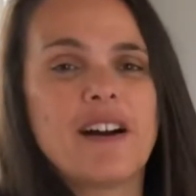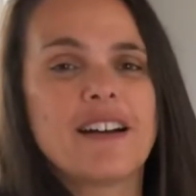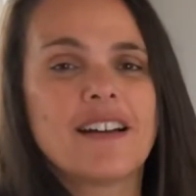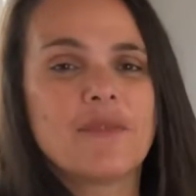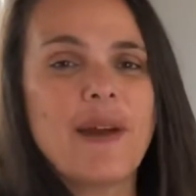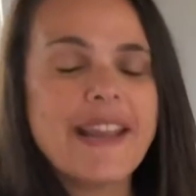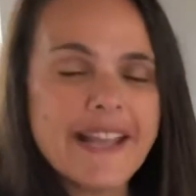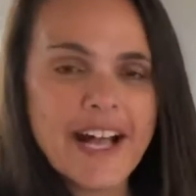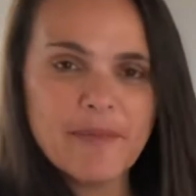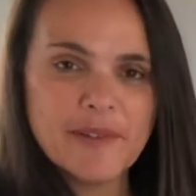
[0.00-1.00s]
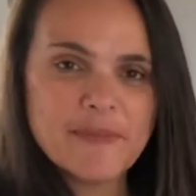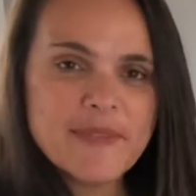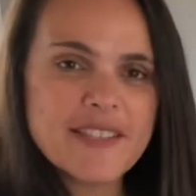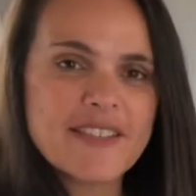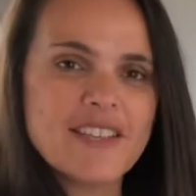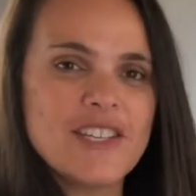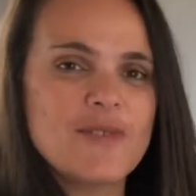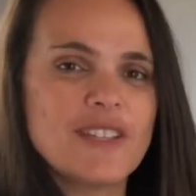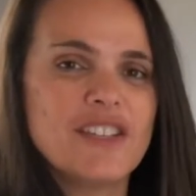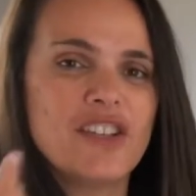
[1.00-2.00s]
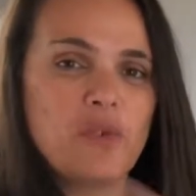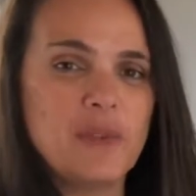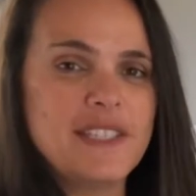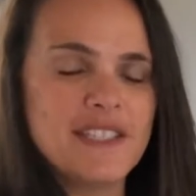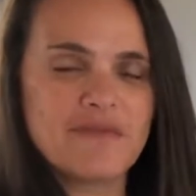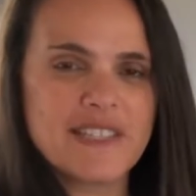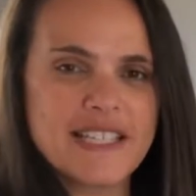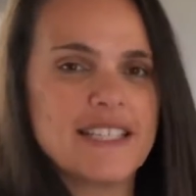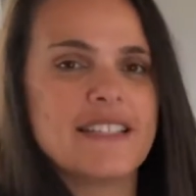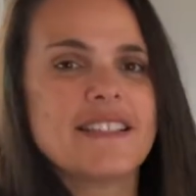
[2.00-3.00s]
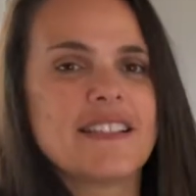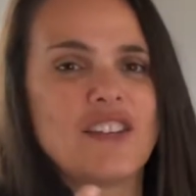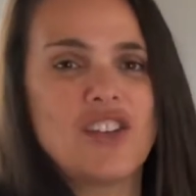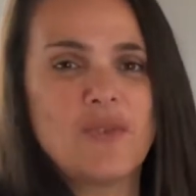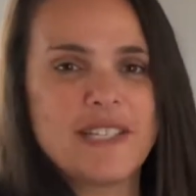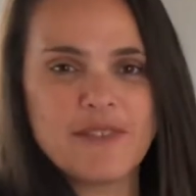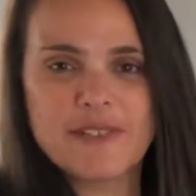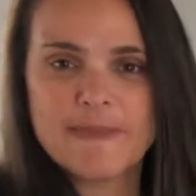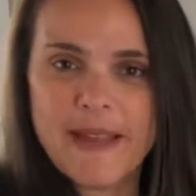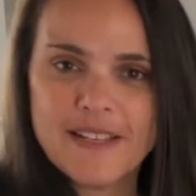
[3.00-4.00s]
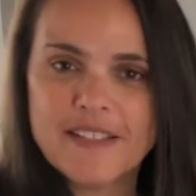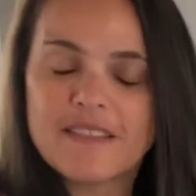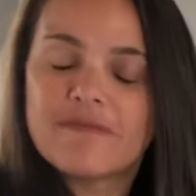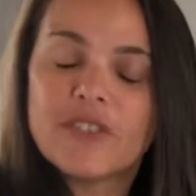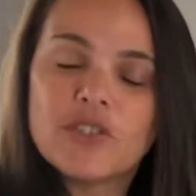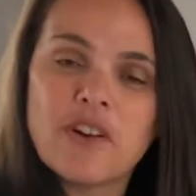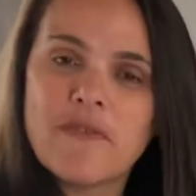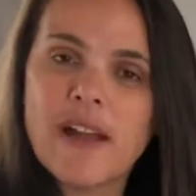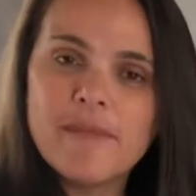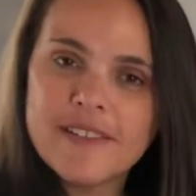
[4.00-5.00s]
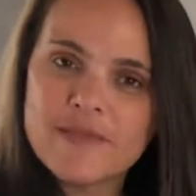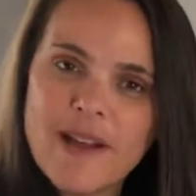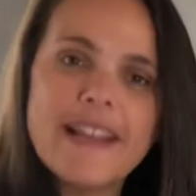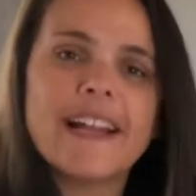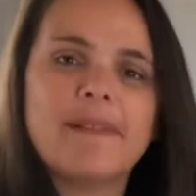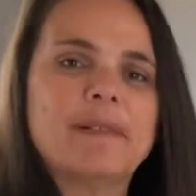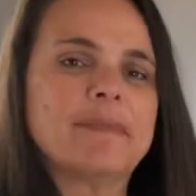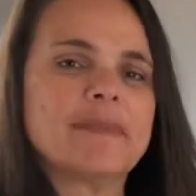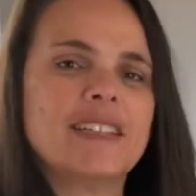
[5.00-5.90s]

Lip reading: our wedding albums so that you can know what the difference is and know what to expect for your fabulous wedding album.